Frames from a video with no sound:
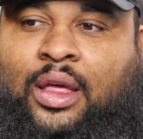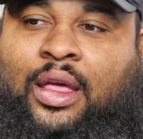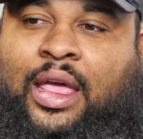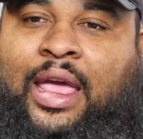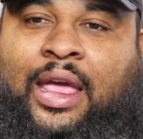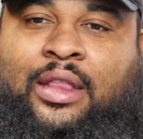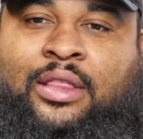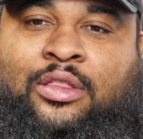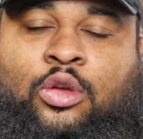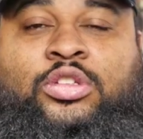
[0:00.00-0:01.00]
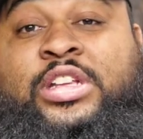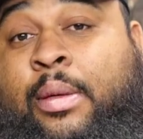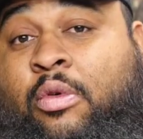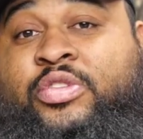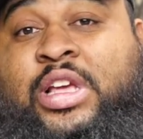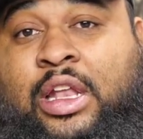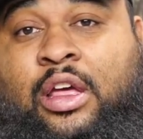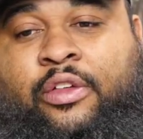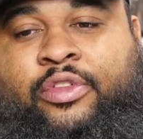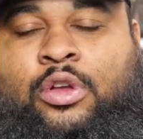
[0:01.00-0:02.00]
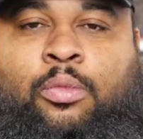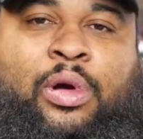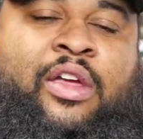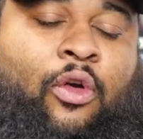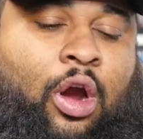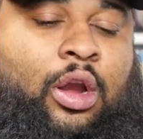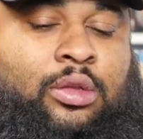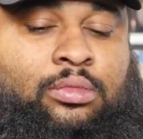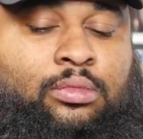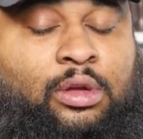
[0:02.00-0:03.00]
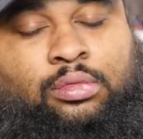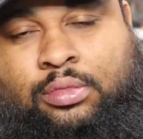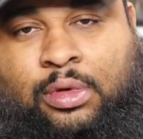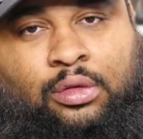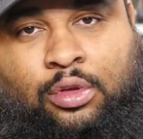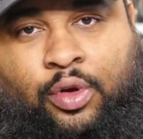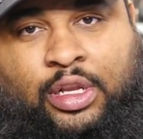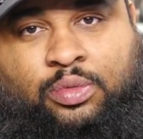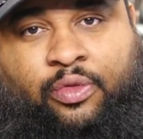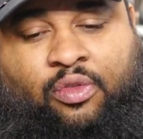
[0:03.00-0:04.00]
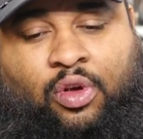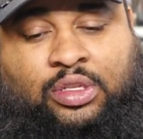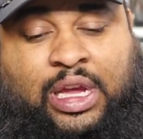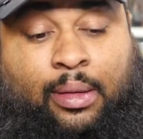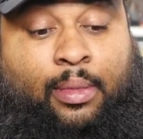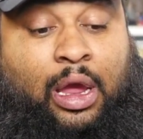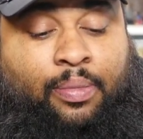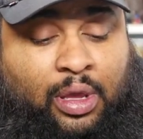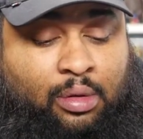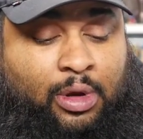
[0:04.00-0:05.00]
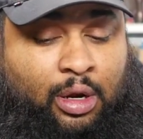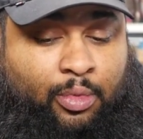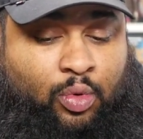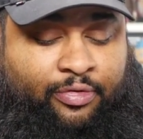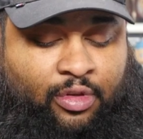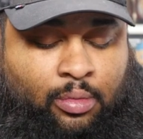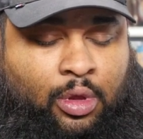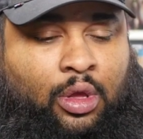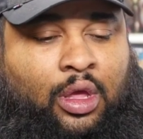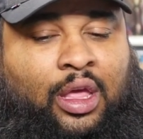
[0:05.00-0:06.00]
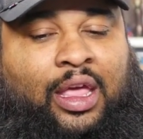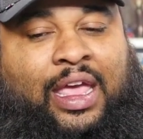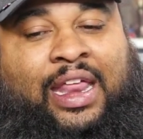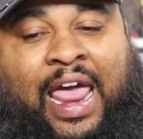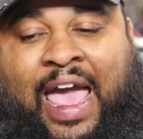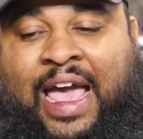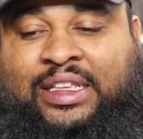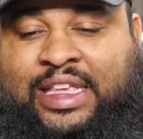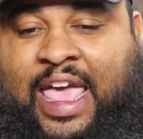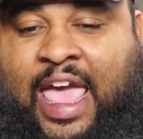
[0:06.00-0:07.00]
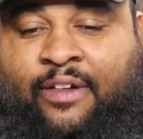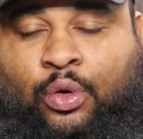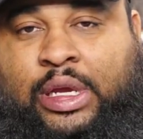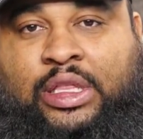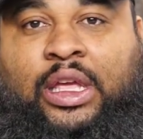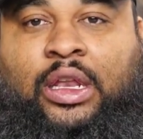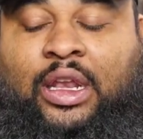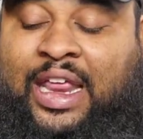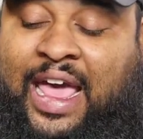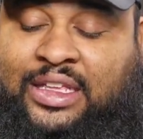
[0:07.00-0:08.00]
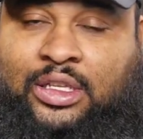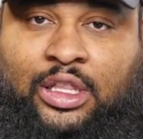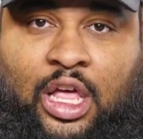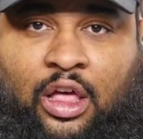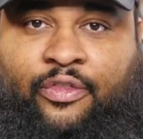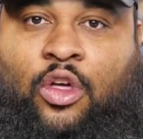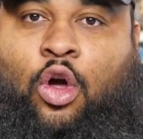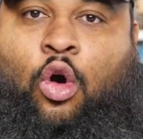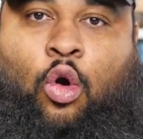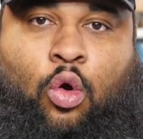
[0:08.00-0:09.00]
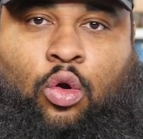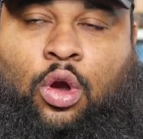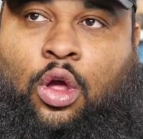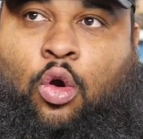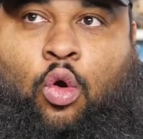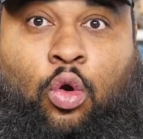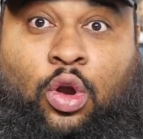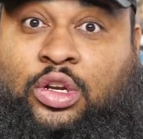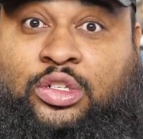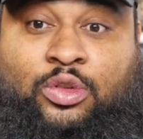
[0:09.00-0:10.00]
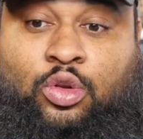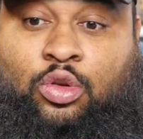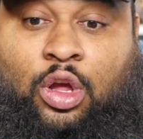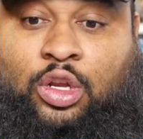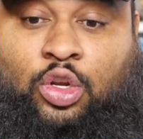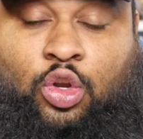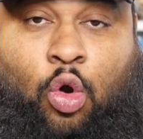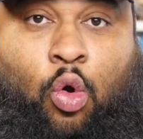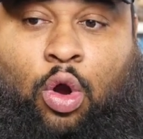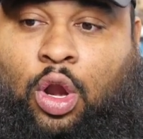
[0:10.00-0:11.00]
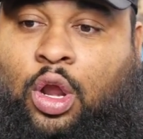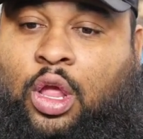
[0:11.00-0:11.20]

And those are the type of movies I love. You know, Braveheart, my, my, the greatest movie of all time, in my opinion, my number one film. It has everything in it. It has love, horror, horror uh, gore,